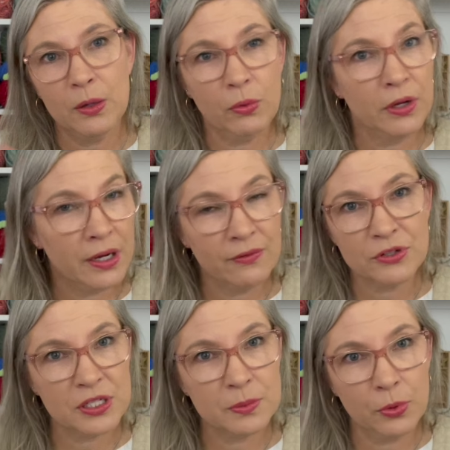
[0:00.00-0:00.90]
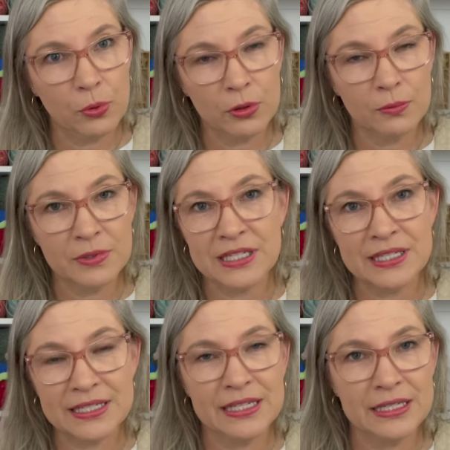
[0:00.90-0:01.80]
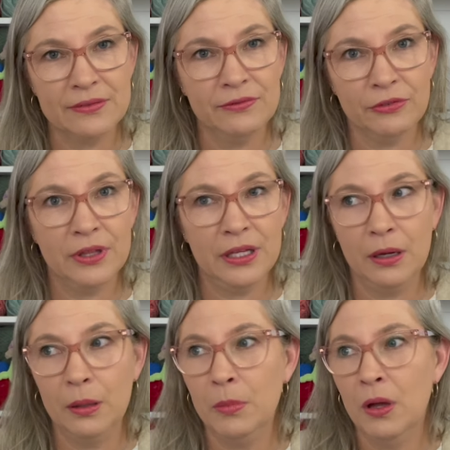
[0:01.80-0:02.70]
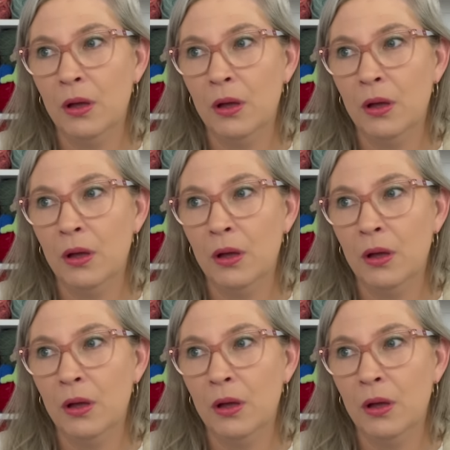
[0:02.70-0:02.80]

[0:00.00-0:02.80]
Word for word: whatever sport was in season for them,